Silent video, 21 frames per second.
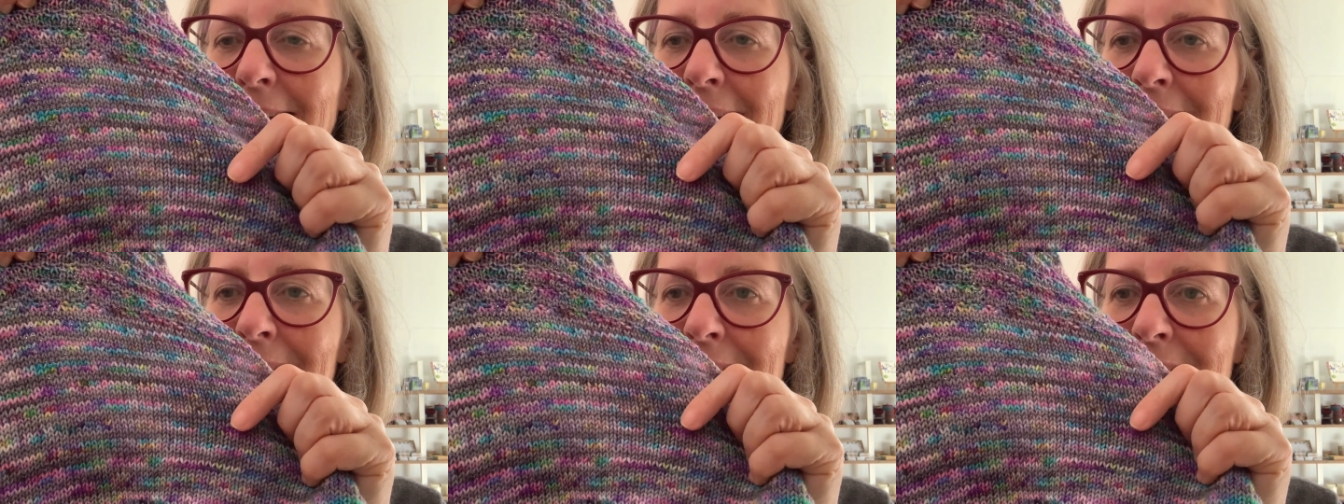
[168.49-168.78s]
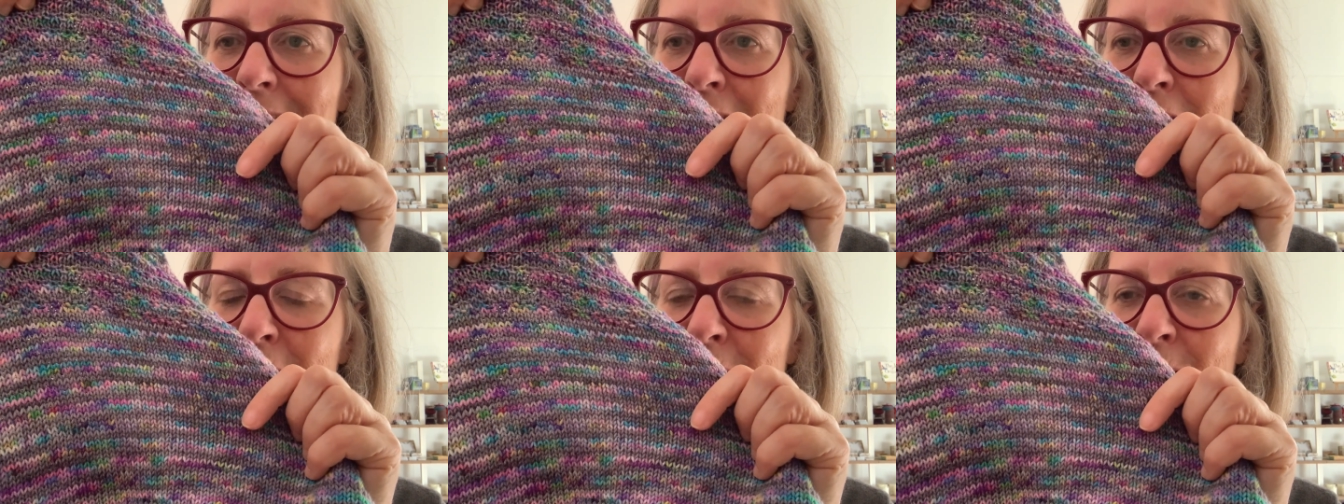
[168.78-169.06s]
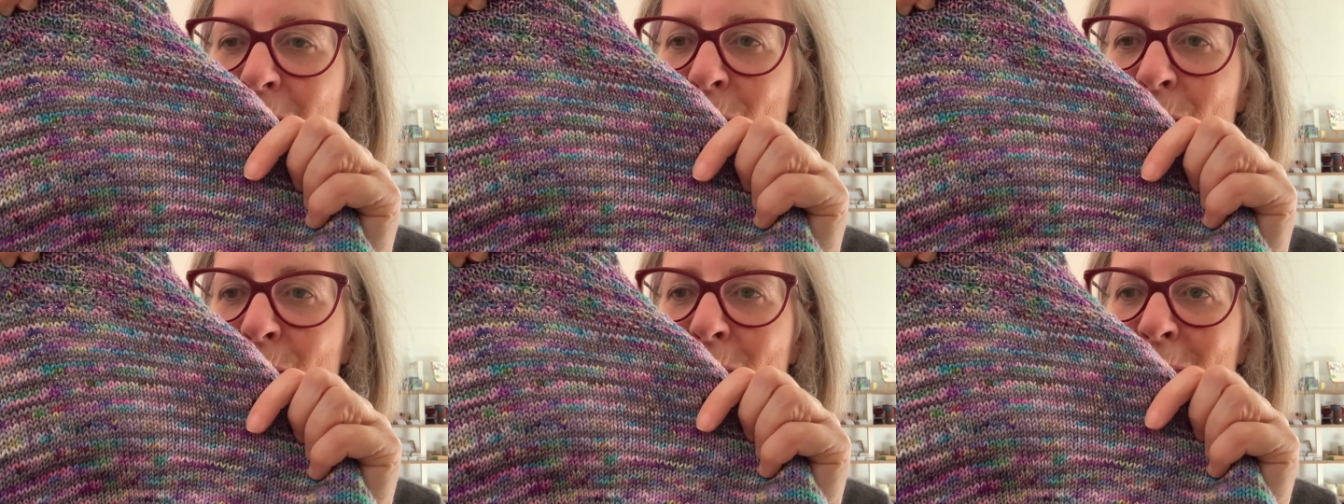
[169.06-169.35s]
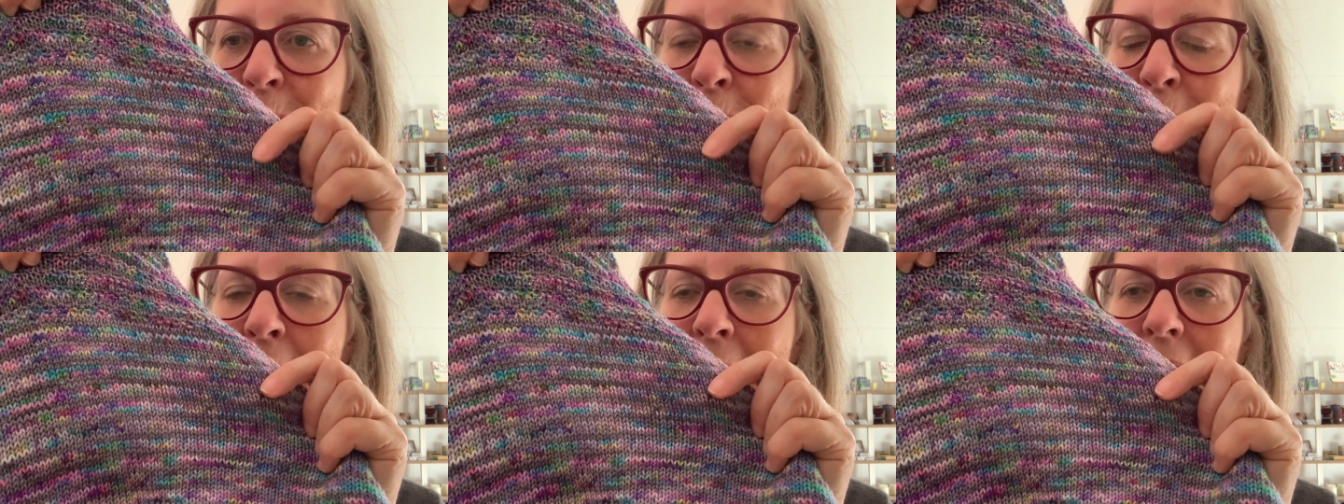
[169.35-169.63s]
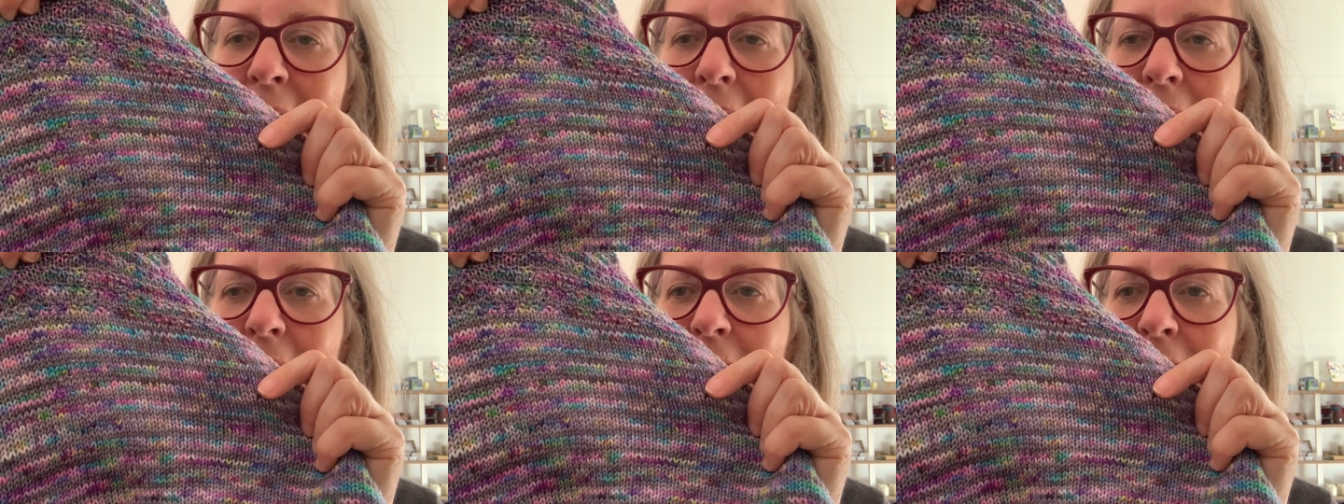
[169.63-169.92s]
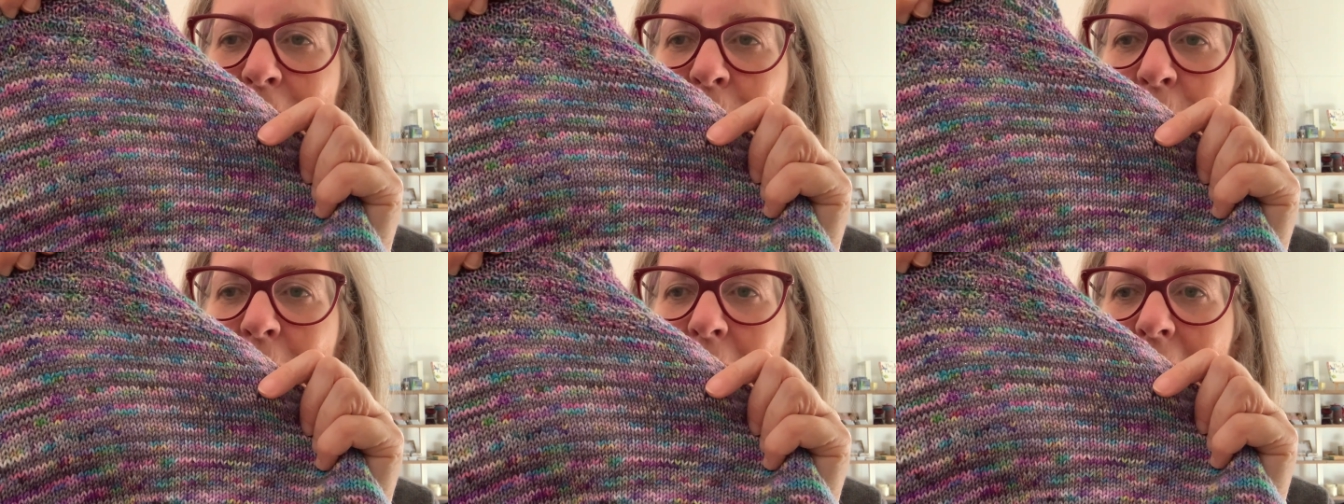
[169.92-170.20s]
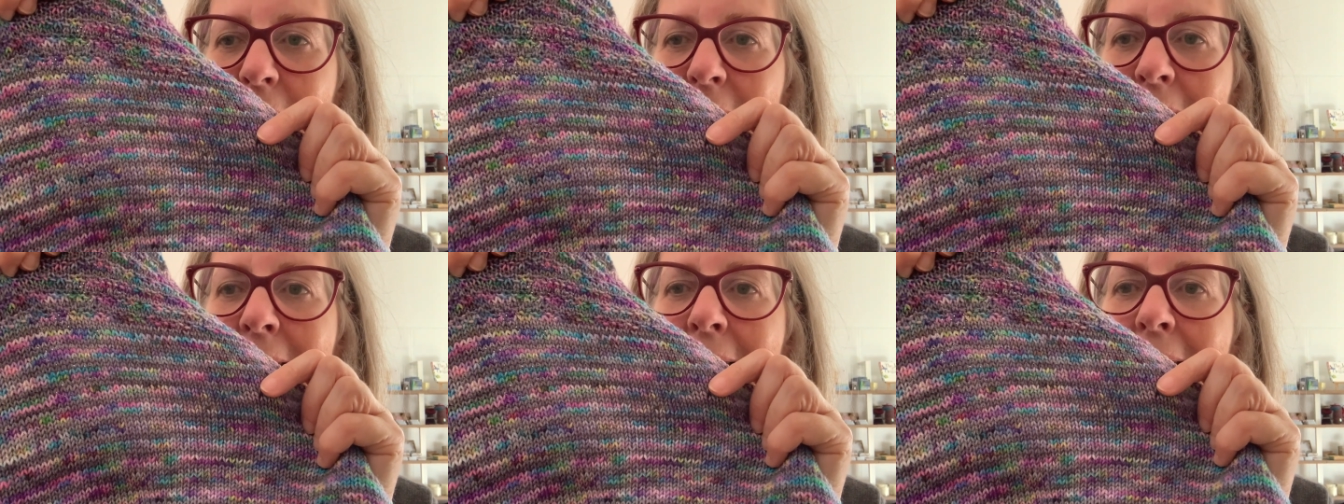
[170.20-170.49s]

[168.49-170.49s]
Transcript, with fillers: And it just goes back and forth.